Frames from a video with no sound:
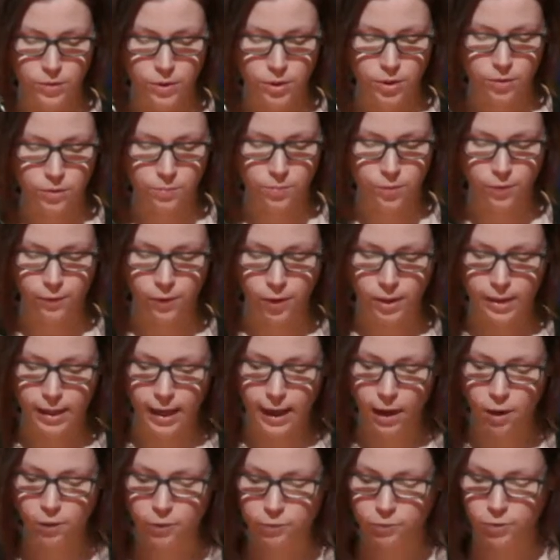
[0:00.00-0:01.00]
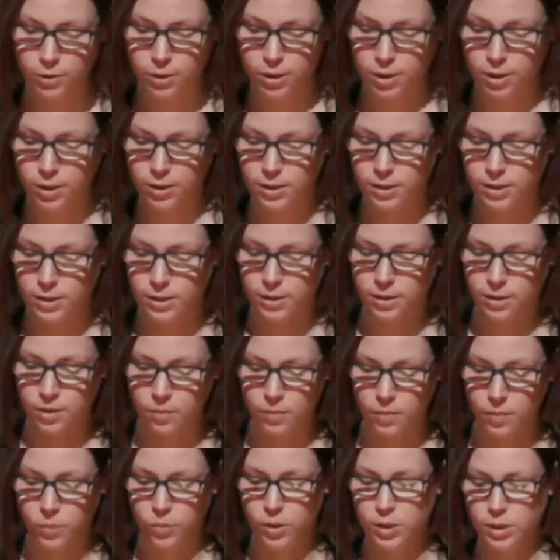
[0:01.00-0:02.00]
to provide a health research
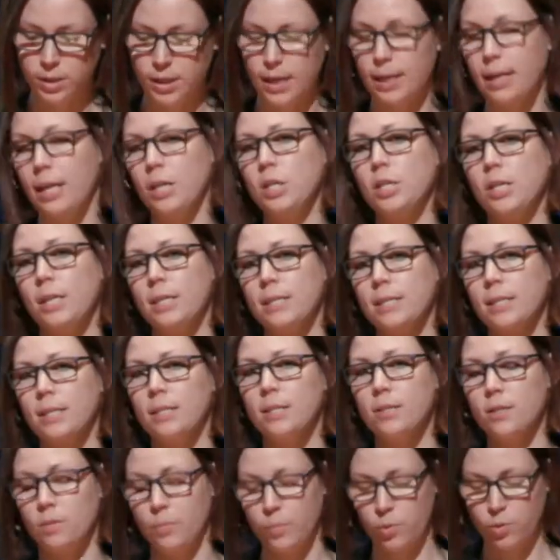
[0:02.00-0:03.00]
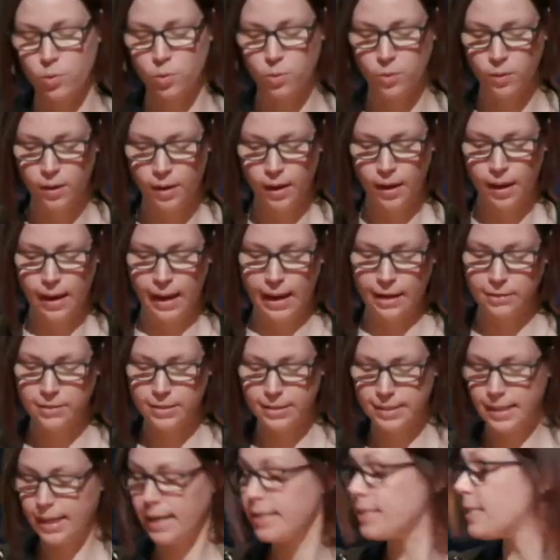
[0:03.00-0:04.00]
system in which the NHS can support
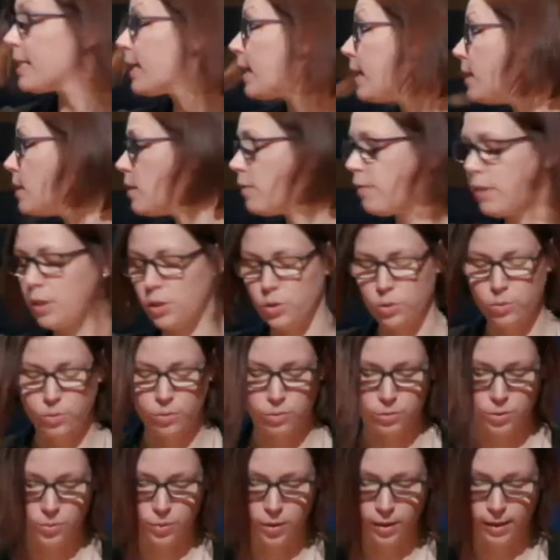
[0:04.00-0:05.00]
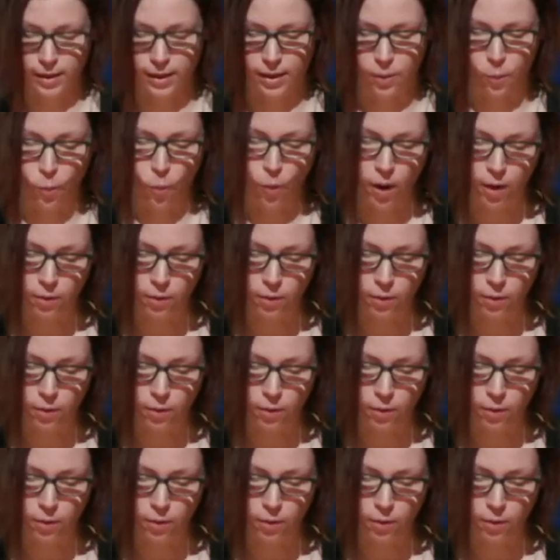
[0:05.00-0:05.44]
outstanding individuals working in